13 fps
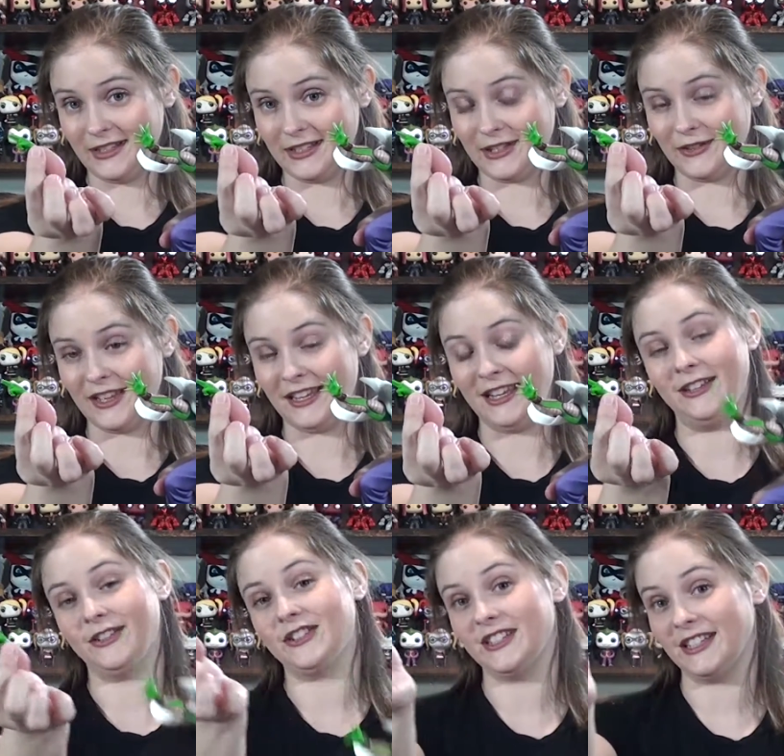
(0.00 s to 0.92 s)
so that he
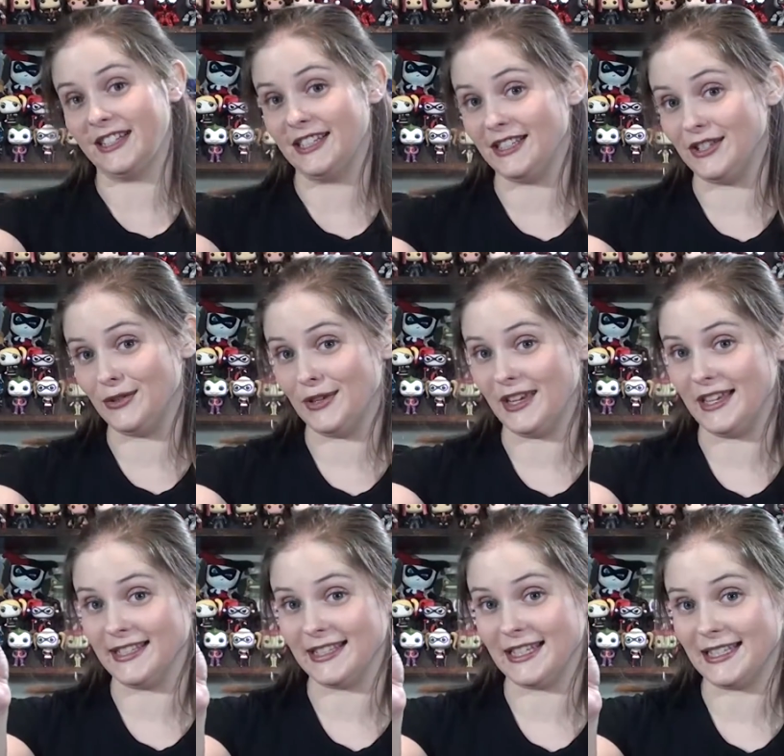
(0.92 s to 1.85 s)
looks like he's doing
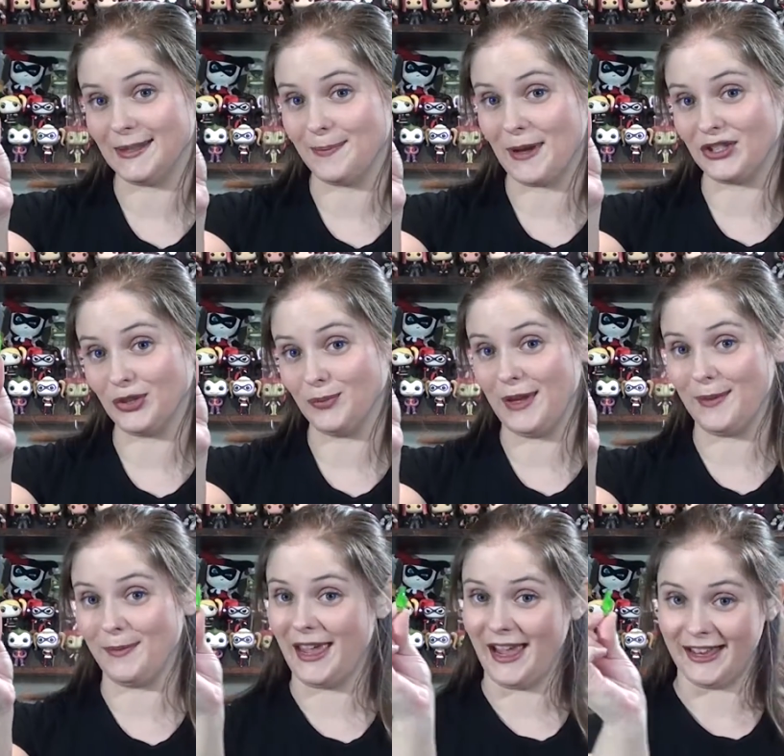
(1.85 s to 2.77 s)
his special
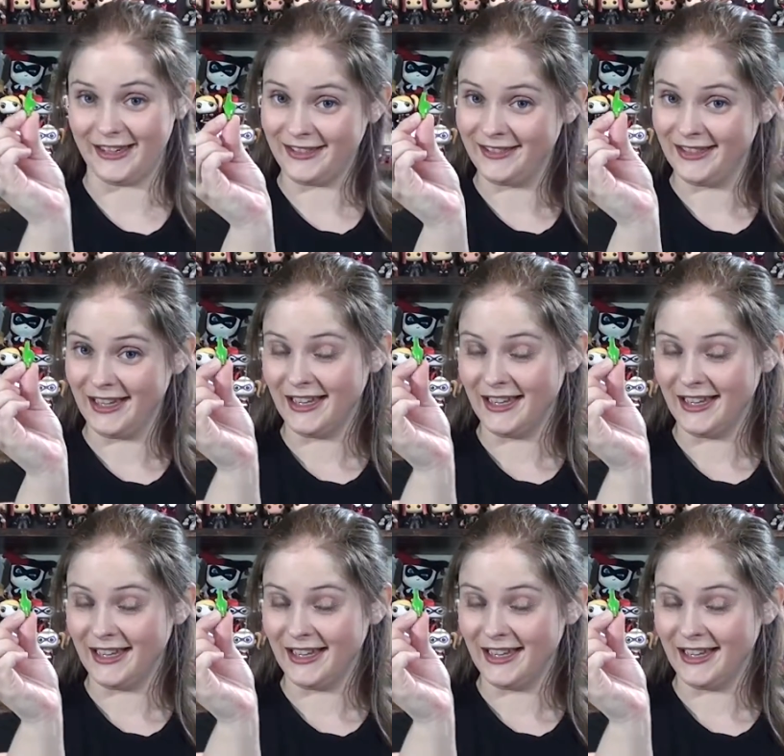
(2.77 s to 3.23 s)
beam cannon.